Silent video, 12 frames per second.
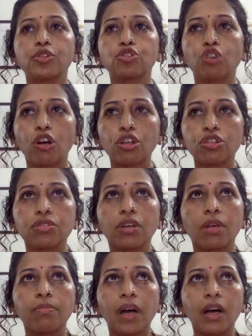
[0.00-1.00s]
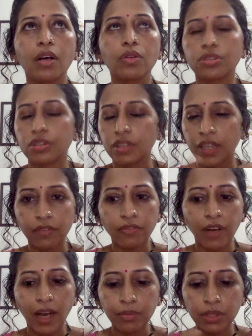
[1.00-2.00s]
to talk about the
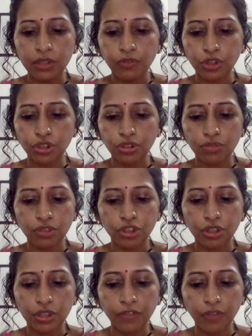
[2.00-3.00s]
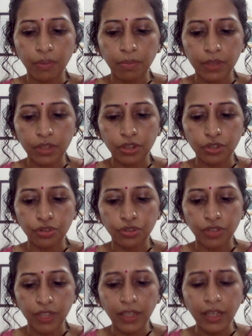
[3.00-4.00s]
environment for children from birth to
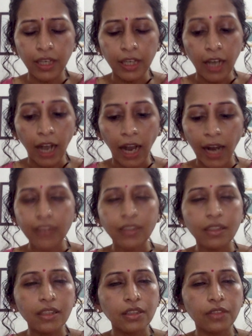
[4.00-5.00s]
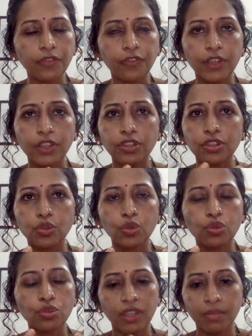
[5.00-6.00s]
3. Ideally, the first
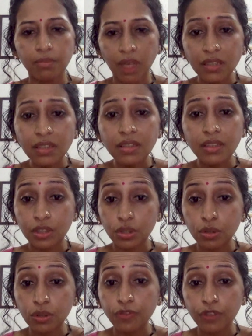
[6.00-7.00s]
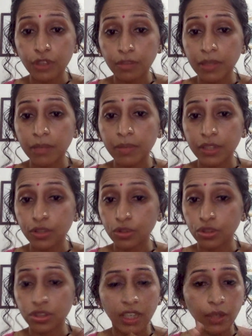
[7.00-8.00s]
2 to 3 months, it's good for the baby to
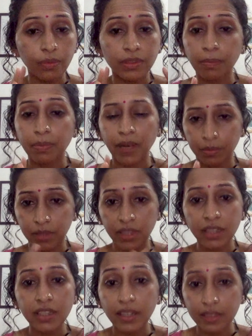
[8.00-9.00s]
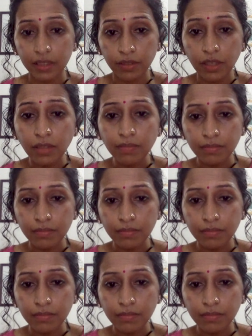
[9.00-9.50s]
stay with the primary caregiver.